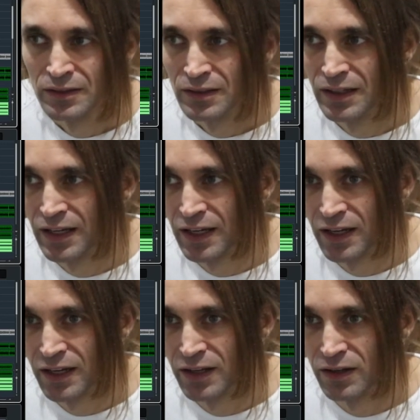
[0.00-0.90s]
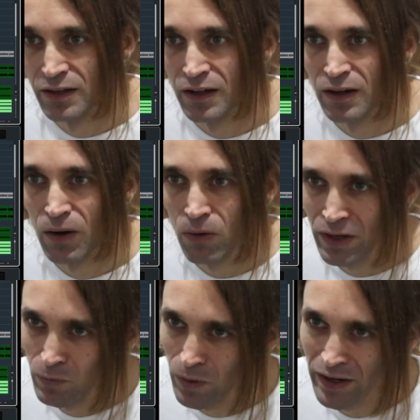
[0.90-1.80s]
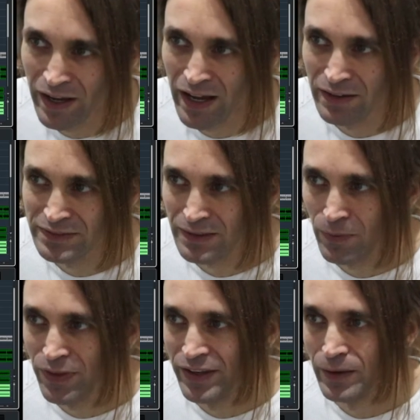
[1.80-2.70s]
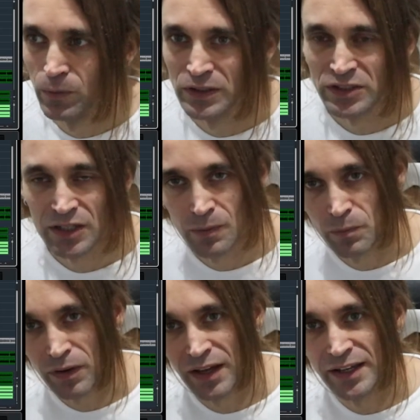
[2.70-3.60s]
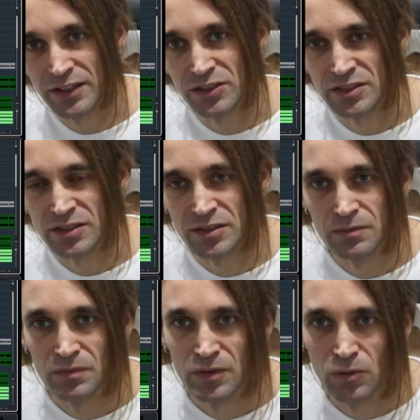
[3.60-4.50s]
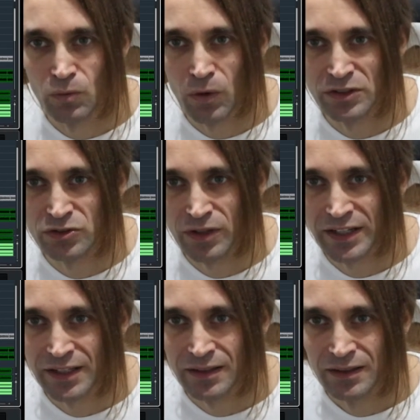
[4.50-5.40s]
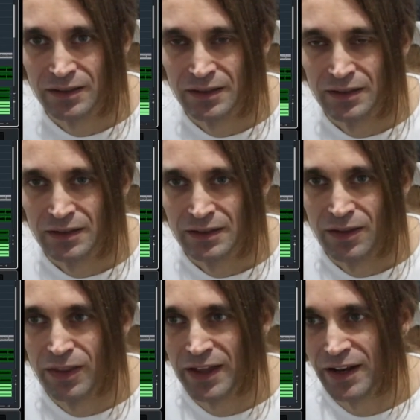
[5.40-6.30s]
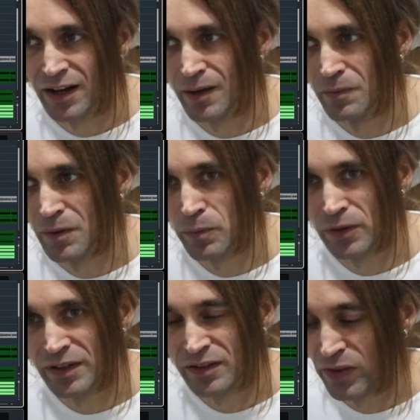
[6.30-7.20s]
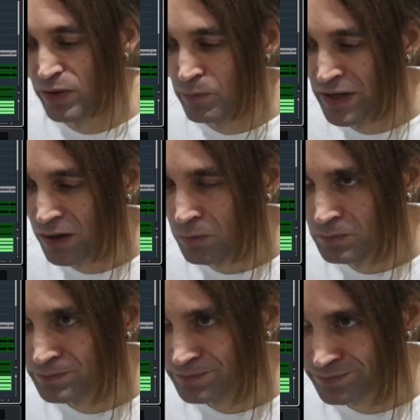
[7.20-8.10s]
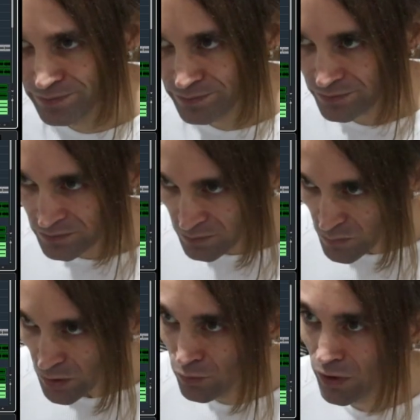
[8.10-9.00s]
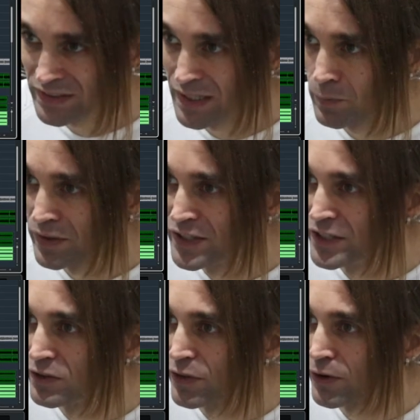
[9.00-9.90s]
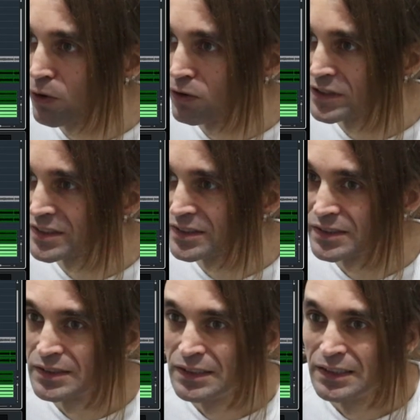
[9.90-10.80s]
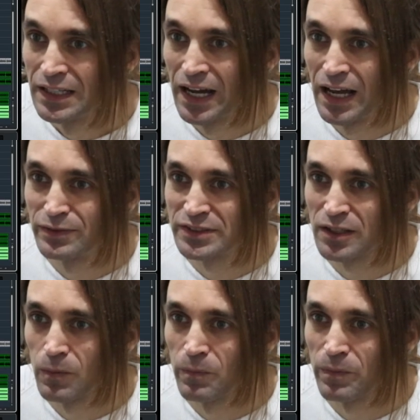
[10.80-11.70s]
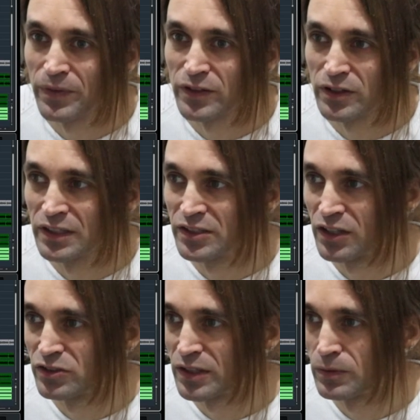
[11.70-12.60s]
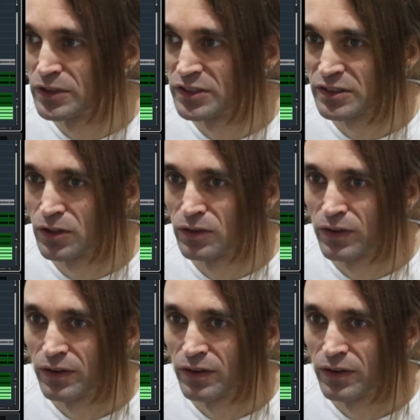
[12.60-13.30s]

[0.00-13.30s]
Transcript: And only when I have something which I'm playing just one track, then I'm putting it in the middle. For example, here in the chorus, I have some guitar track which is called...